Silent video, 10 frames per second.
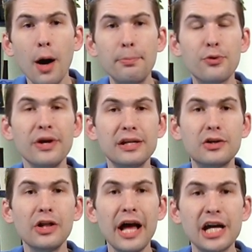
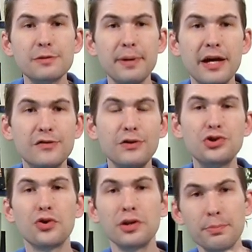upgraded clasp as
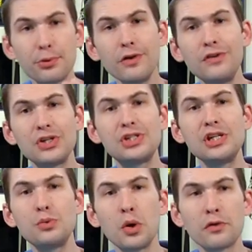featured on the previous
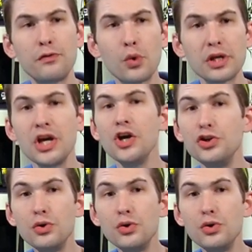Sea Dweller 40.